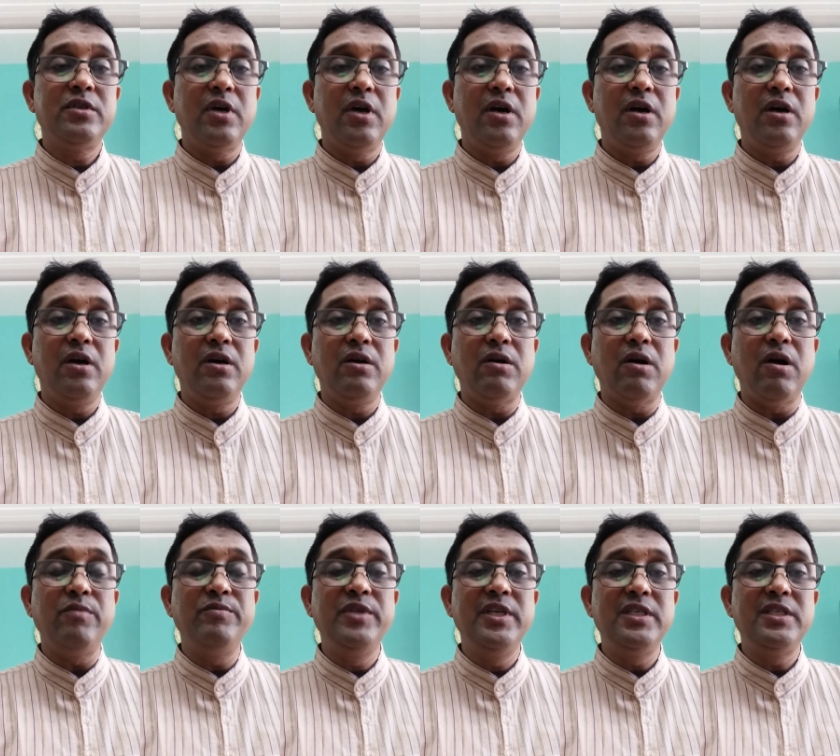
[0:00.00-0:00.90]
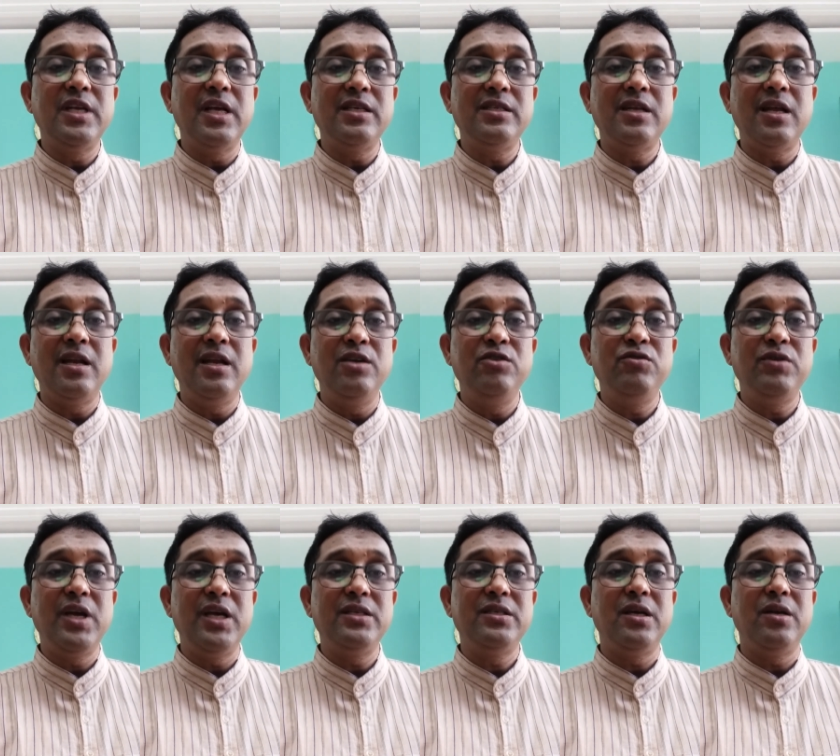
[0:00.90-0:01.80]
of this national
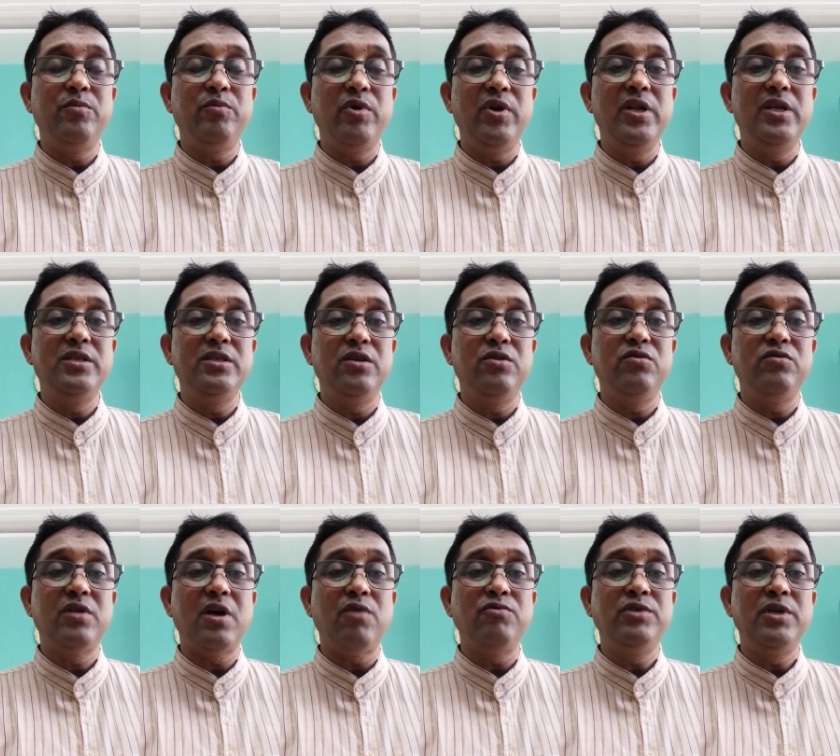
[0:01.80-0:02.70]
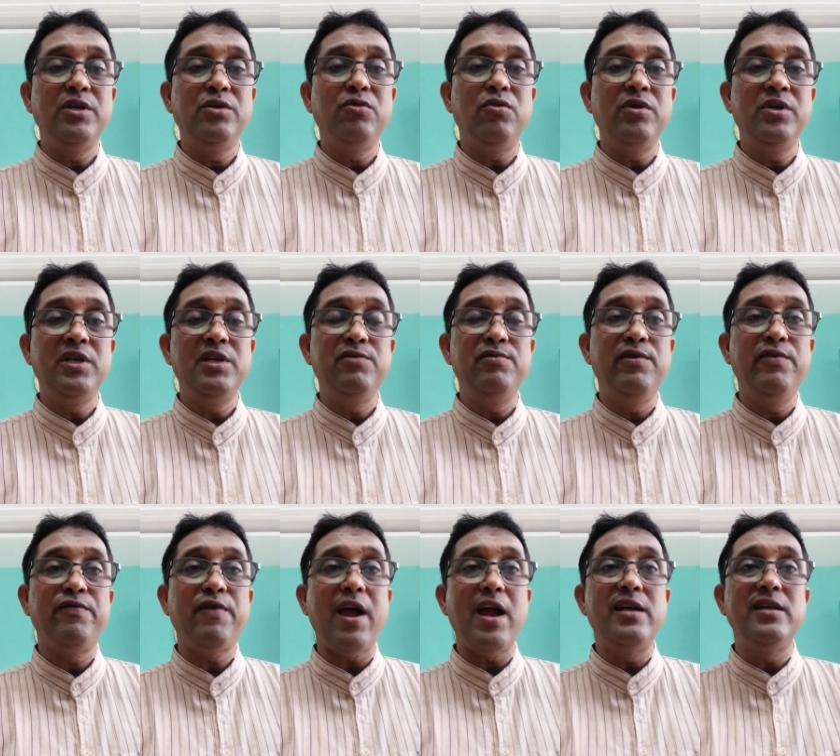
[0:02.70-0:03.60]
education policy 2020, you
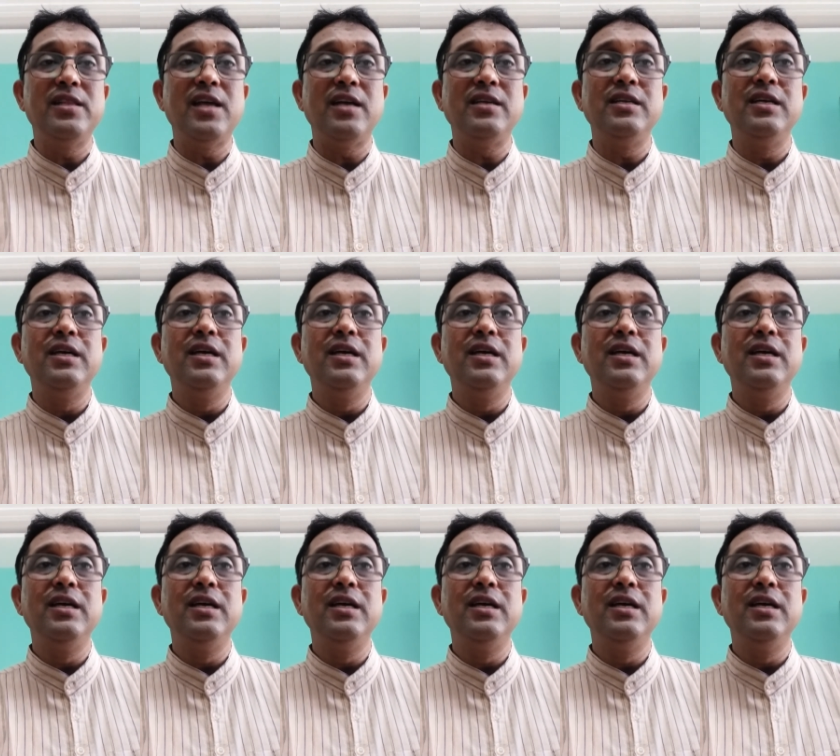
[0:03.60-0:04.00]
will find that